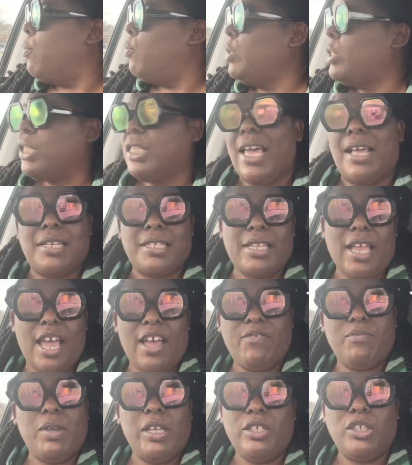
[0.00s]
we just had a
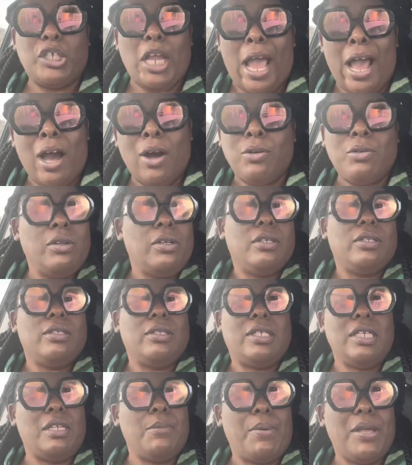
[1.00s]
staff meeting, child.
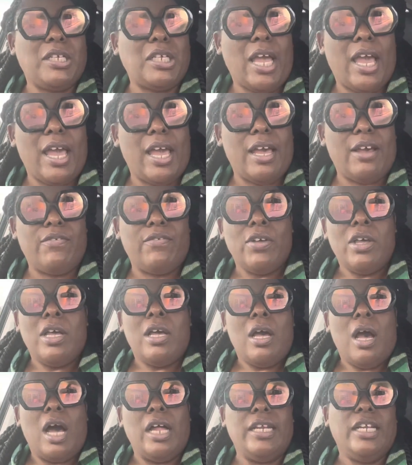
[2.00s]
Did the bitch have
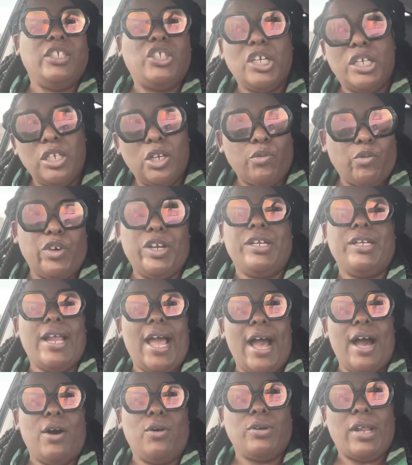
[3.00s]
an agenda written
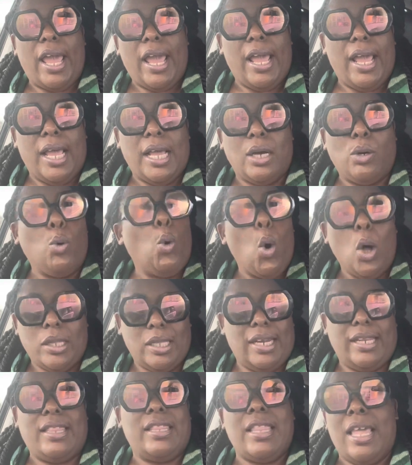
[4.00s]
out and all
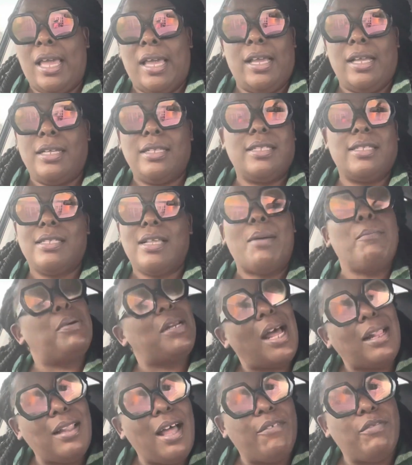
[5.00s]
of the things? But
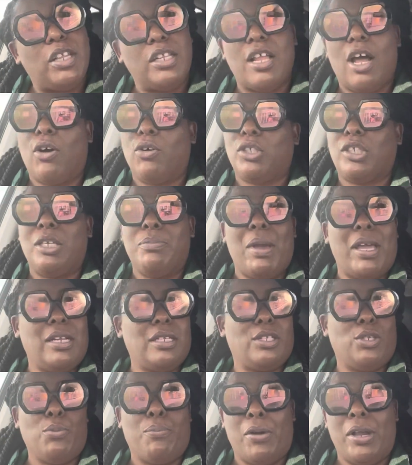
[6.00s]
I loved it, though. She made us
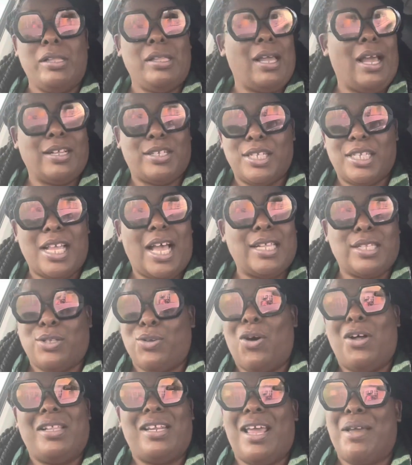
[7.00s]
do breathing exercises,
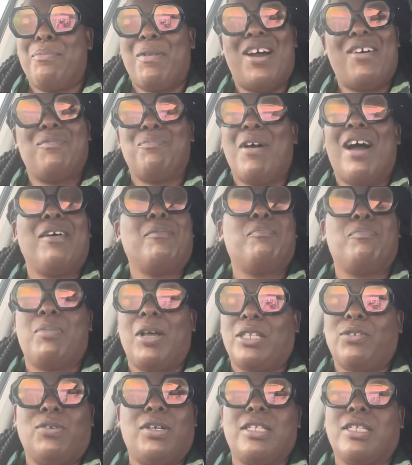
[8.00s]
all of that. My
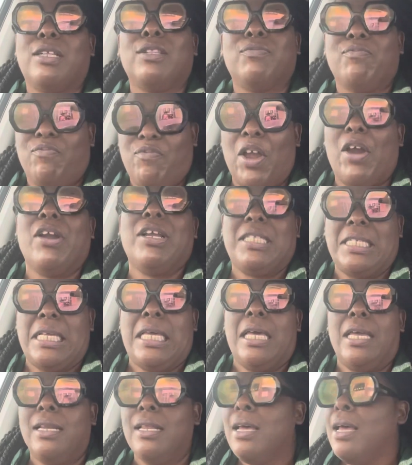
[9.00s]
best friend is very
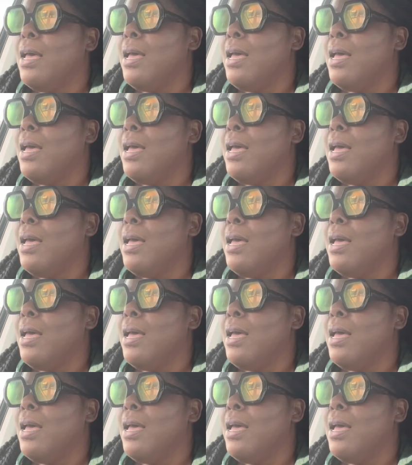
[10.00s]
zen